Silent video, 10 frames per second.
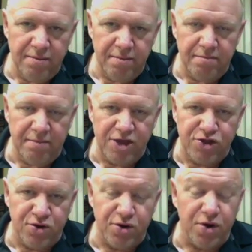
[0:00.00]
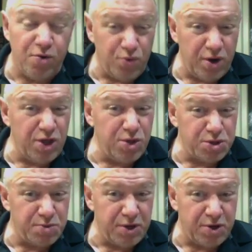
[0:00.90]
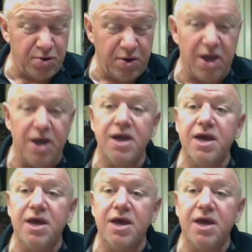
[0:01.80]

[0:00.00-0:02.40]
Manchuria really used to be Korea.